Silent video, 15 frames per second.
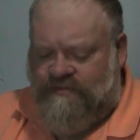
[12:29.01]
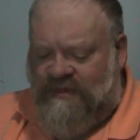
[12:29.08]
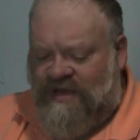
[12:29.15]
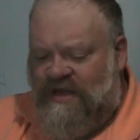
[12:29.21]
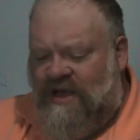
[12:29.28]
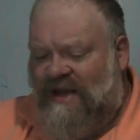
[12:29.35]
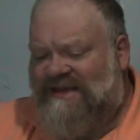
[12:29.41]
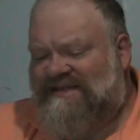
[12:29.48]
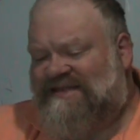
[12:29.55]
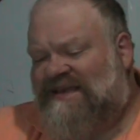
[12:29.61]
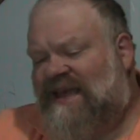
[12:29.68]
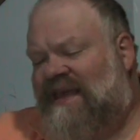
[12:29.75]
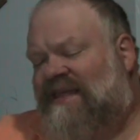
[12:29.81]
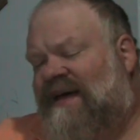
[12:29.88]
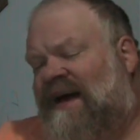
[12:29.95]
Now, I
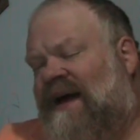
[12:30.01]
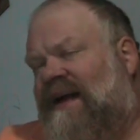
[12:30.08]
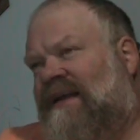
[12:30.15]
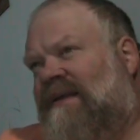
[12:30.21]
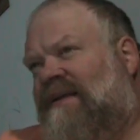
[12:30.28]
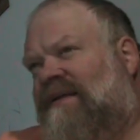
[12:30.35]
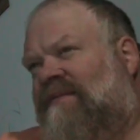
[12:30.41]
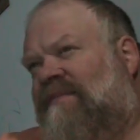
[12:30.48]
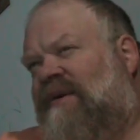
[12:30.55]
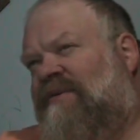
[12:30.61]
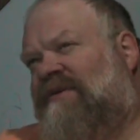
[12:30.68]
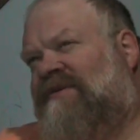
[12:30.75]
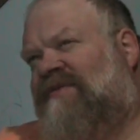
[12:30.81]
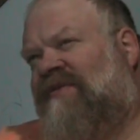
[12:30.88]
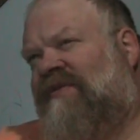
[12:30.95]
say that, maybe
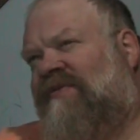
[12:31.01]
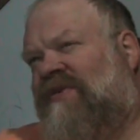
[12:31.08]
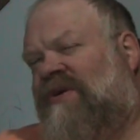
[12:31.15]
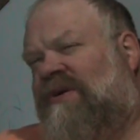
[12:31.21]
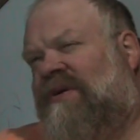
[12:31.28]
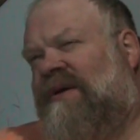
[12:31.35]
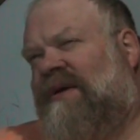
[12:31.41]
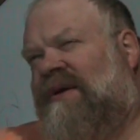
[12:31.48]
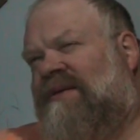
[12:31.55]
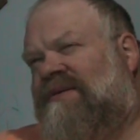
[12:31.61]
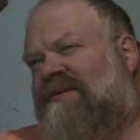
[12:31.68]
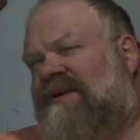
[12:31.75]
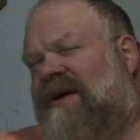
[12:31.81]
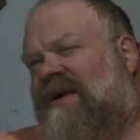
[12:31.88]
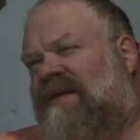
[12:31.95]
it's fulfilled
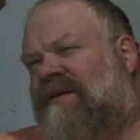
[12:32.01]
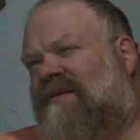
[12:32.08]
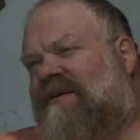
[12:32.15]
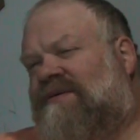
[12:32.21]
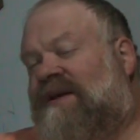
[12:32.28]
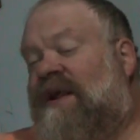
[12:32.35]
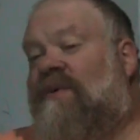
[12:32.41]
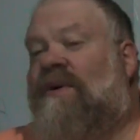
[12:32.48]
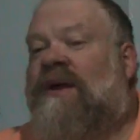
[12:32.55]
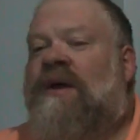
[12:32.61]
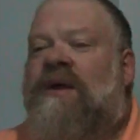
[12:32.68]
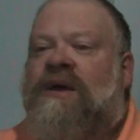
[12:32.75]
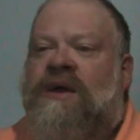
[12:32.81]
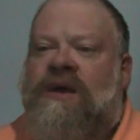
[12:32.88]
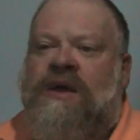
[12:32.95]
and died on the cross. Anyway,
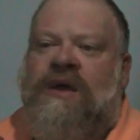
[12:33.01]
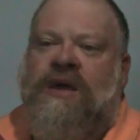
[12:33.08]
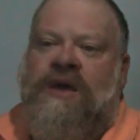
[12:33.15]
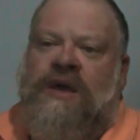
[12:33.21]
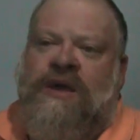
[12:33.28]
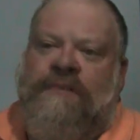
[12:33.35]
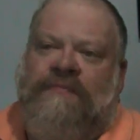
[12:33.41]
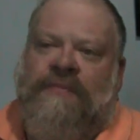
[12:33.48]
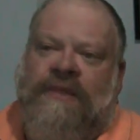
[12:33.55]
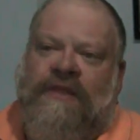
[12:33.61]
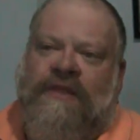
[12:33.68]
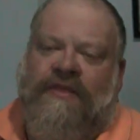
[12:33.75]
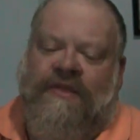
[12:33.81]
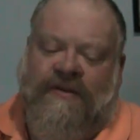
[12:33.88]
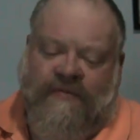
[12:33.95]

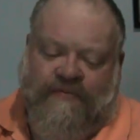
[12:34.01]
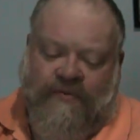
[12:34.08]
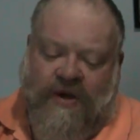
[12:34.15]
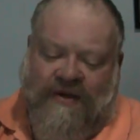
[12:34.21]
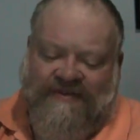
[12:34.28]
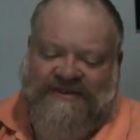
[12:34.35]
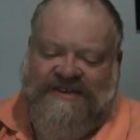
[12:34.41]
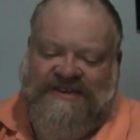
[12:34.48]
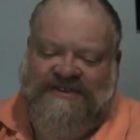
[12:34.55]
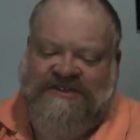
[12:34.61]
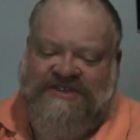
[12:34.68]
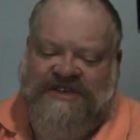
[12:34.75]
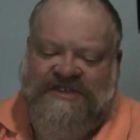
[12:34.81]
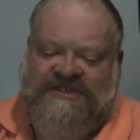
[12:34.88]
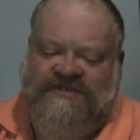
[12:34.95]
the prophecies that
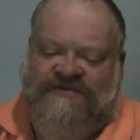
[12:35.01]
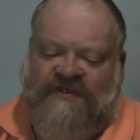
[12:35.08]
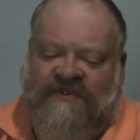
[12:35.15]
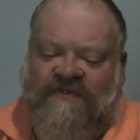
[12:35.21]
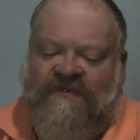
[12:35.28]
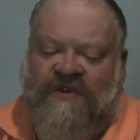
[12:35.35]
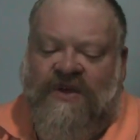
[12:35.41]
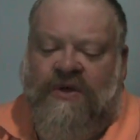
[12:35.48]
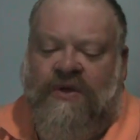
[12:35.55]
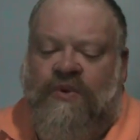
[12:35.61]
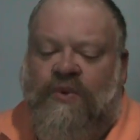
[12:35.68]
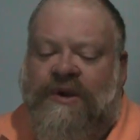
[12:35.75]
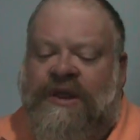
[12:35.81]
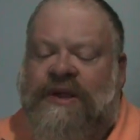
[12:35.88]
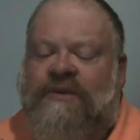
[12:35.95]
Jesus
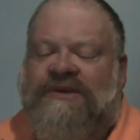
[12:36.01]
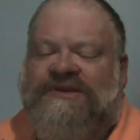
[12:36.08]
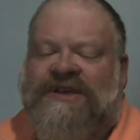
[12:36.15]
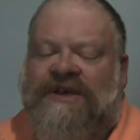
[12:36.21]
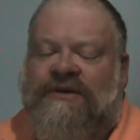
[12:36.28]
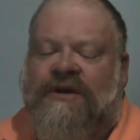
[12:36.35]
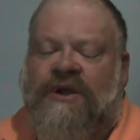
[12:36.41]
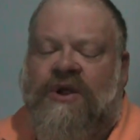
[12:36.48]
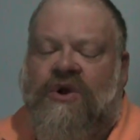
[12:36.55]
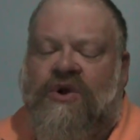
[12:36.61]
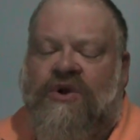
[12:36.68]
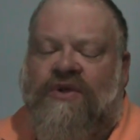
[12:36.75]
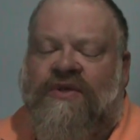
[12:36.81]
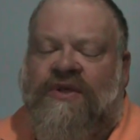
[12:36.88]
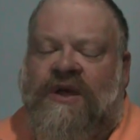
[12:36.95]
fulfilled when he was here on
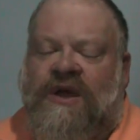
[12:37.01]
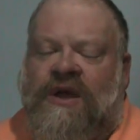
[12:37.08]
earth,